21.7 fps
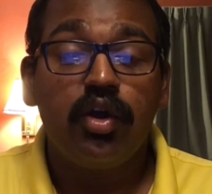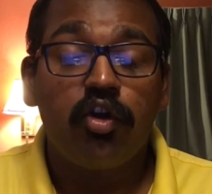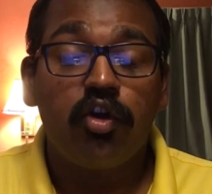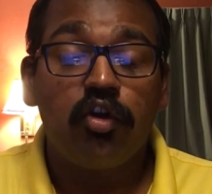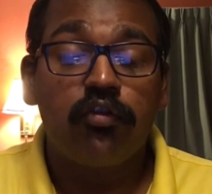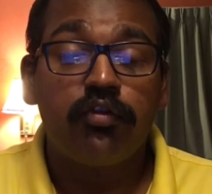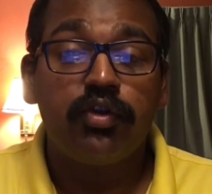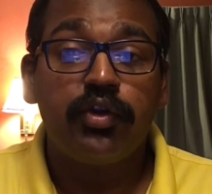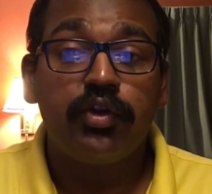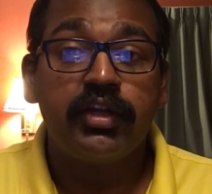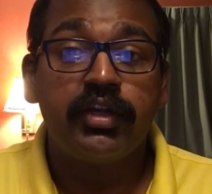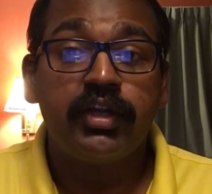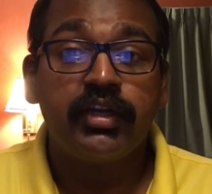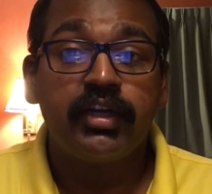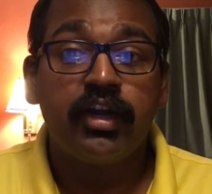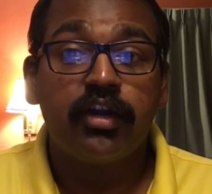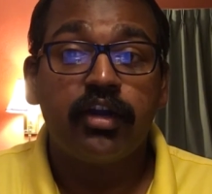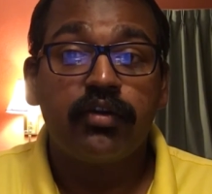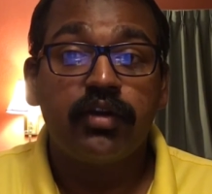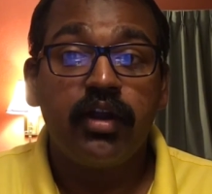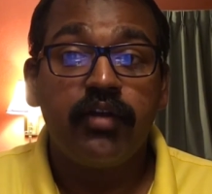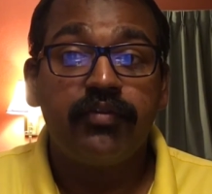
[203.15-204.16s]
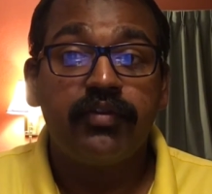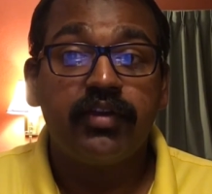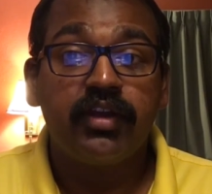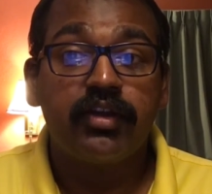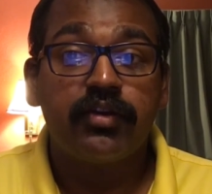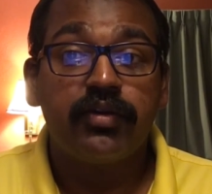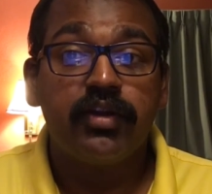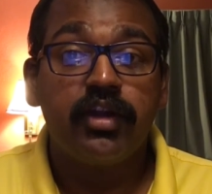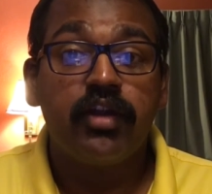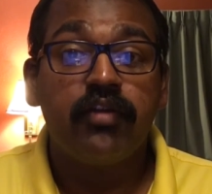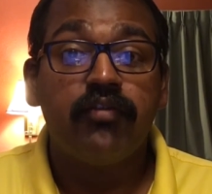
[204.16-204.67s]
Overloading an aircraft can
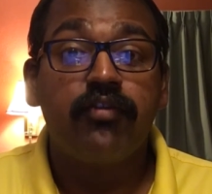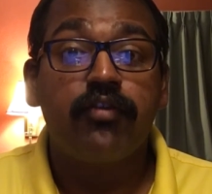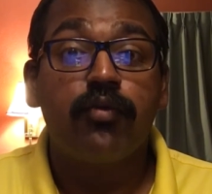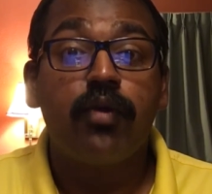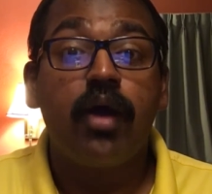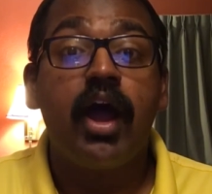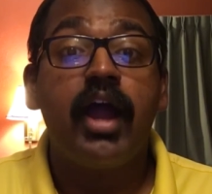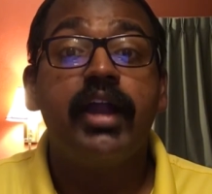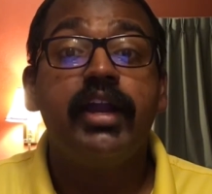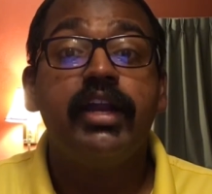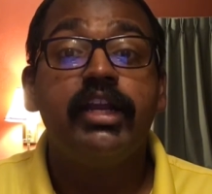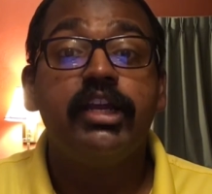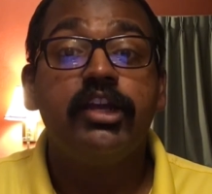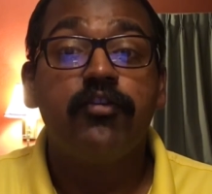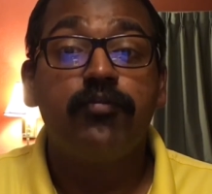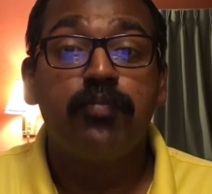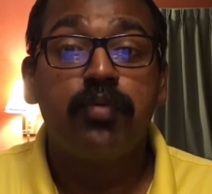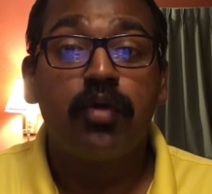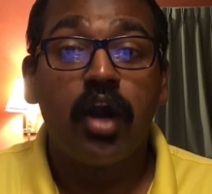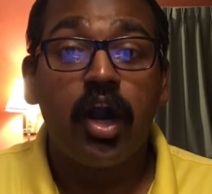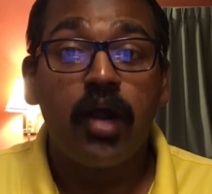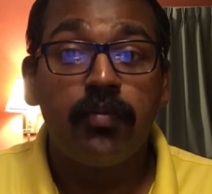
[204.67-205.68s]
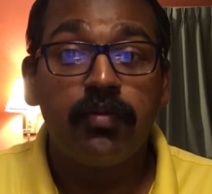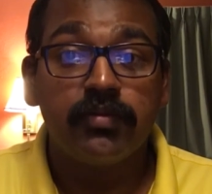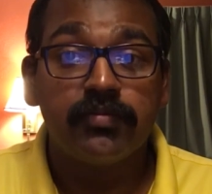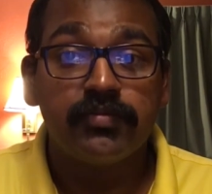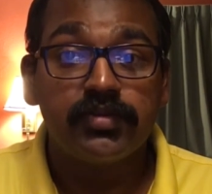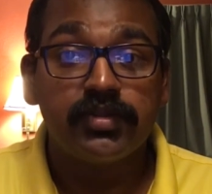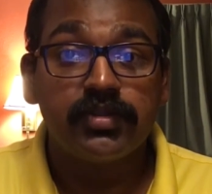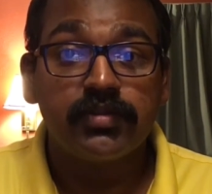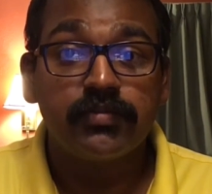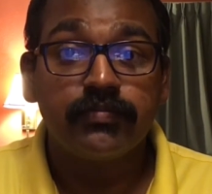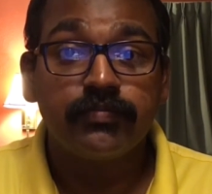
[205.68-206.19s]
create a variety of
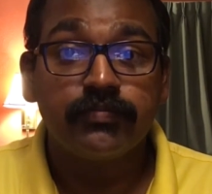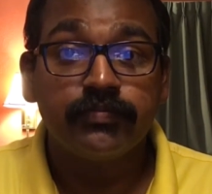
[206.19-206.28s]
problems.